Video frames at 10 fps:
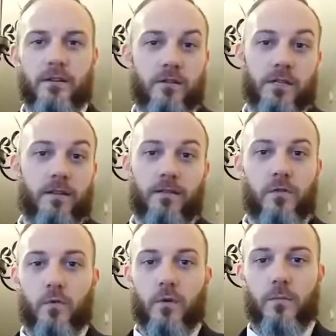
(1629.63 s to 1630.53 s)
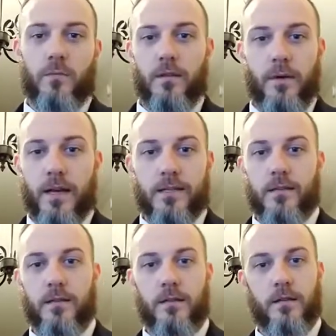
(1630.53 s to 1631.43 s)
in yourself if you want to be the
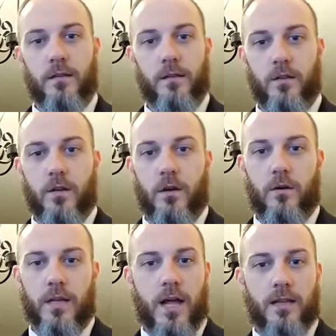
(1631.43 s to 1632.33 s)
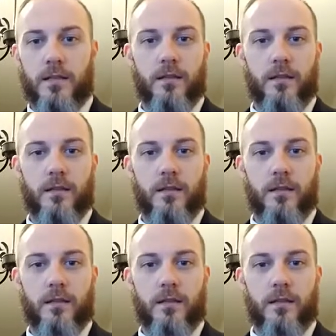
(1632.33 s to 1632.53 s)
best, and constantly.